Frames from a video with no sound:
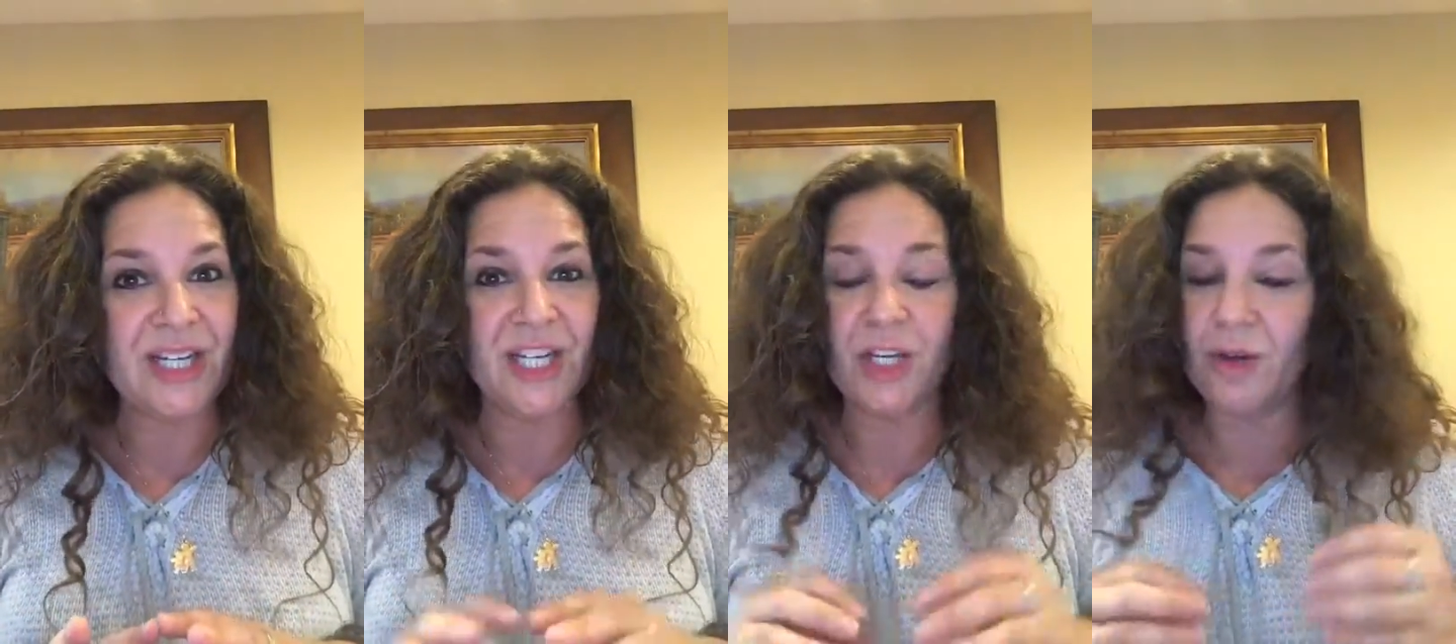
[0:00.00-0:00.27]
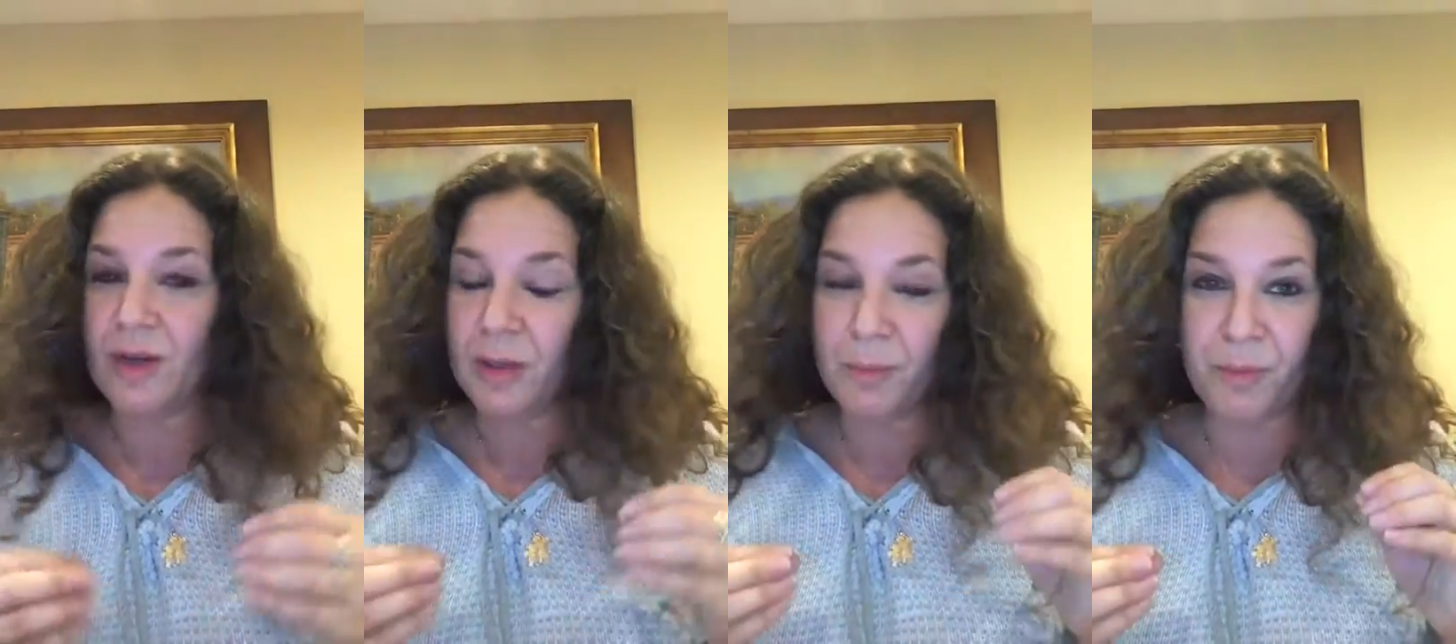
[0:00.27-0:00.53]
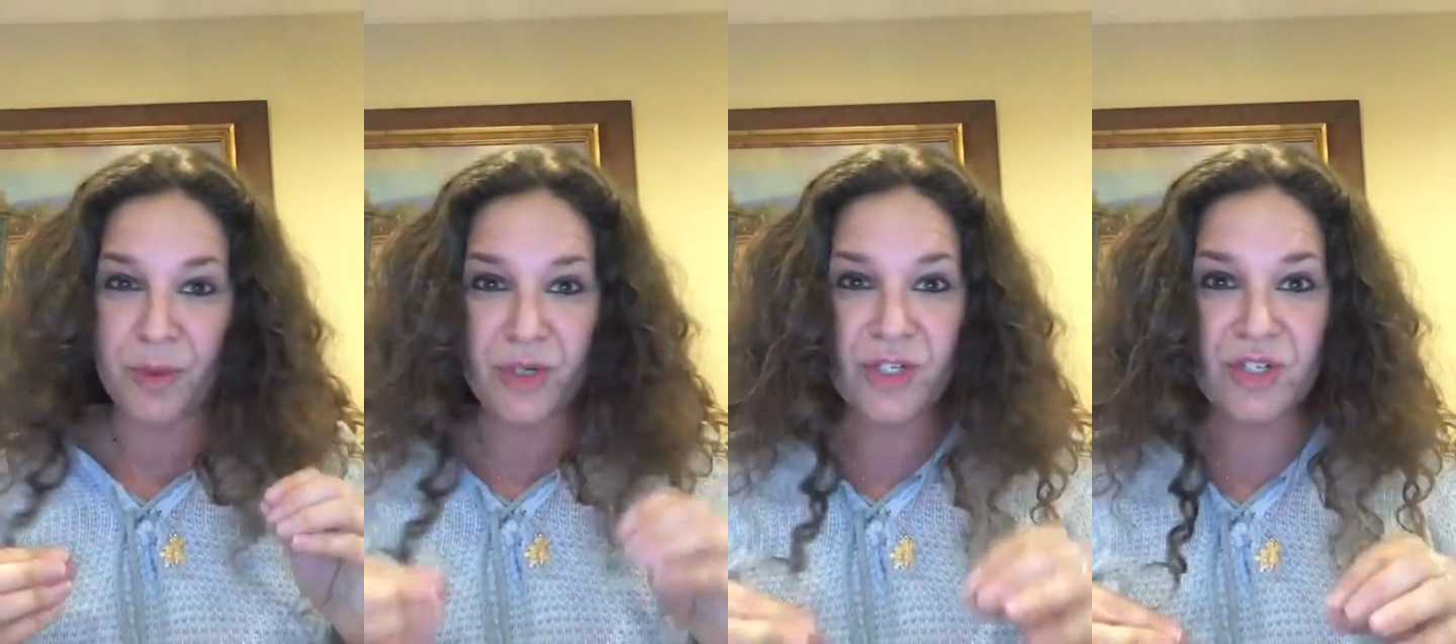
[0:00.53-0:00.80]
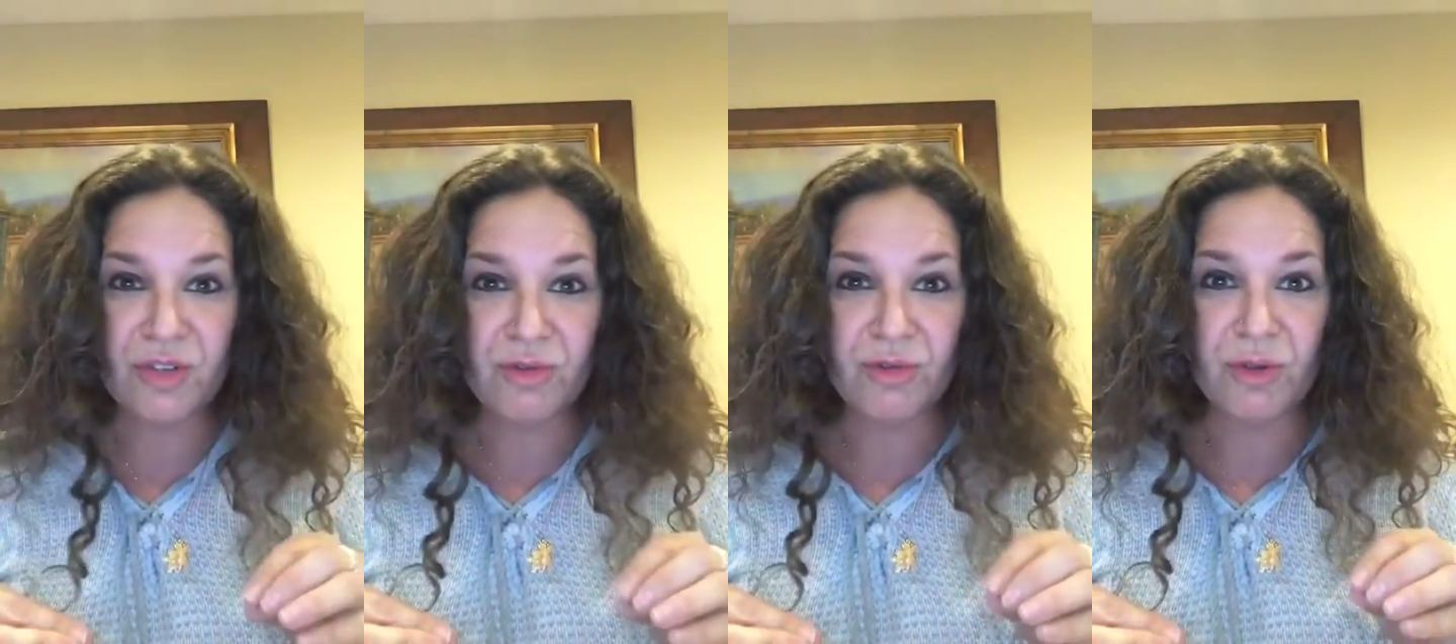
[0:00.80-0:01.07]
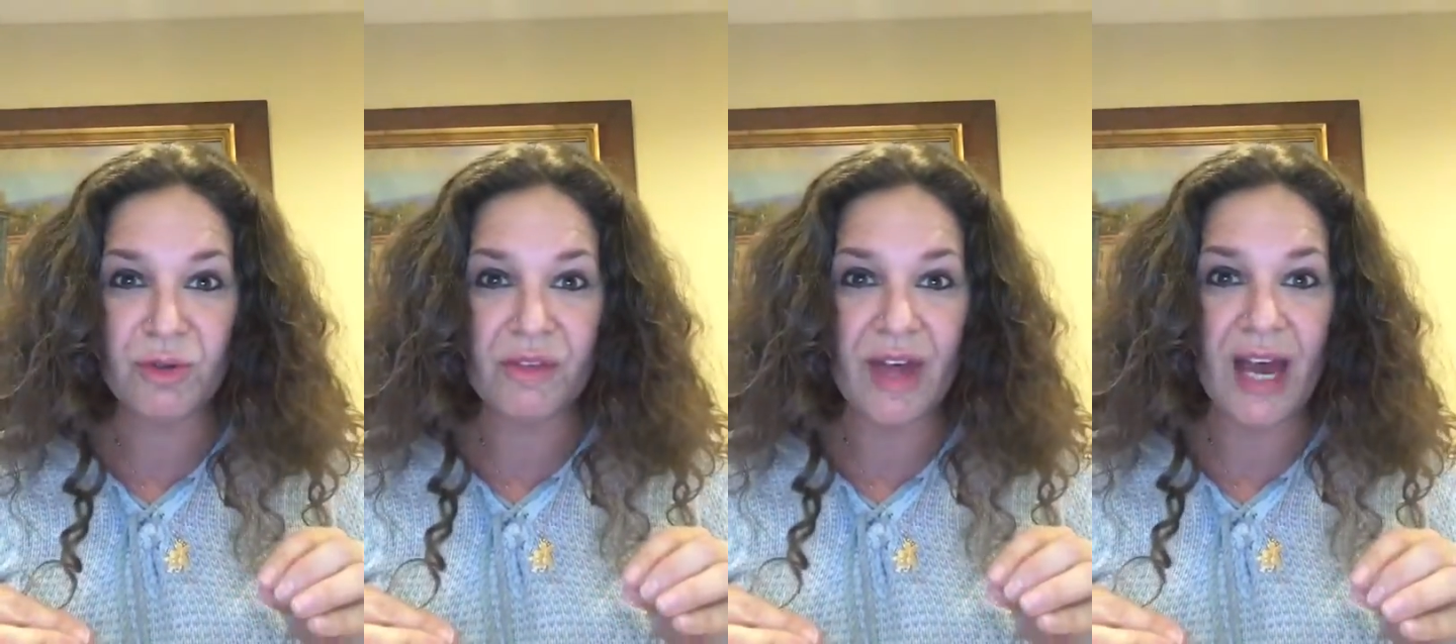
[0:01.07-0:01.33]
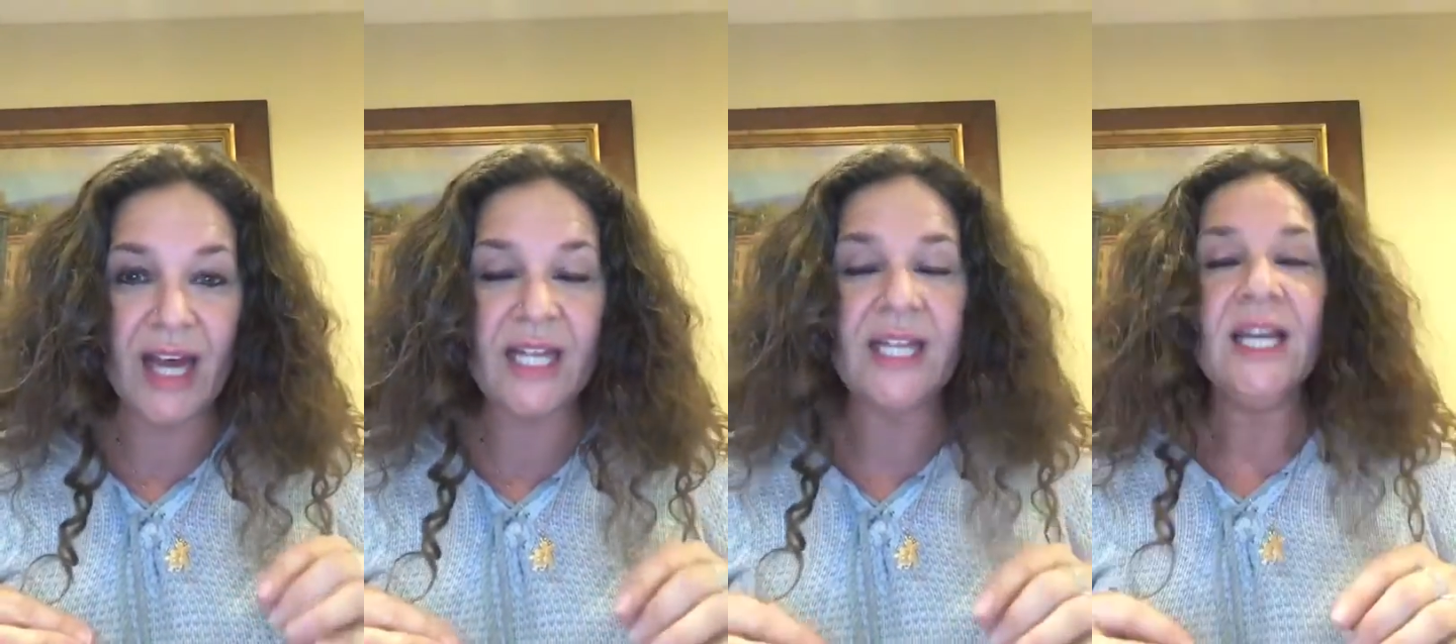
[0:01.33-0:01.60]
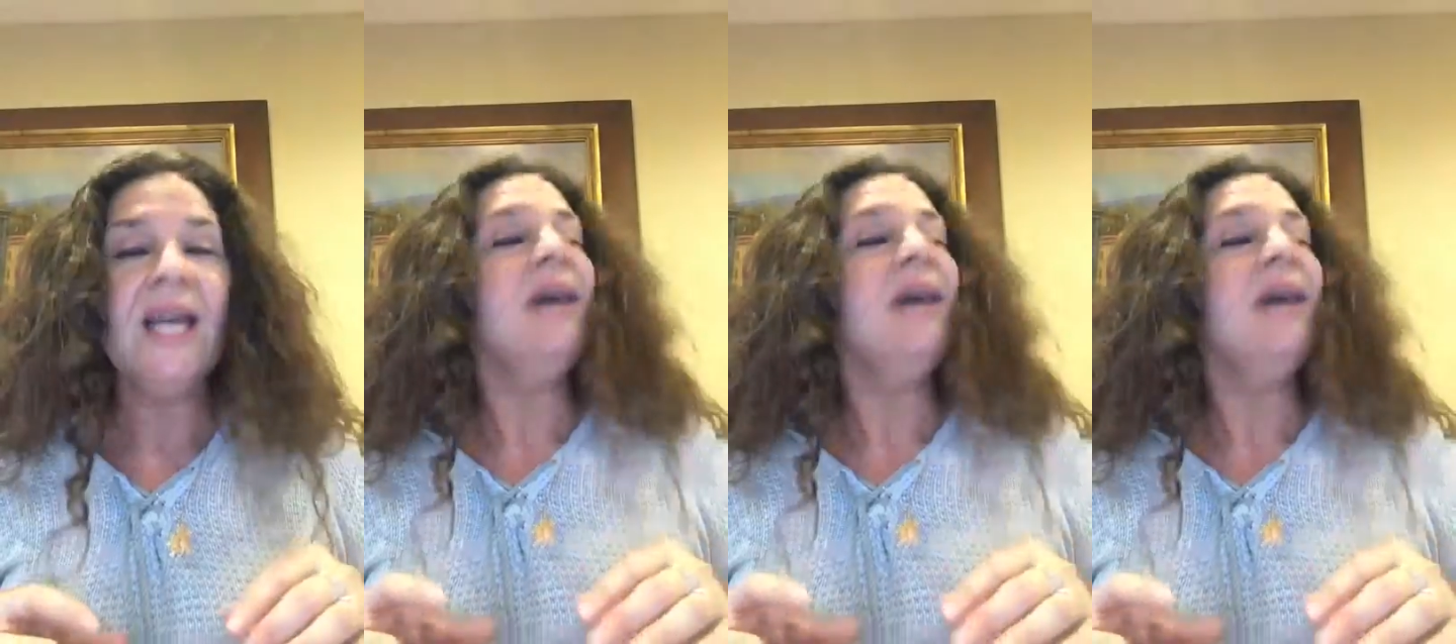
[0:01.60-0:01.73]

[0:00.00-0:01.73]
and you can push through that,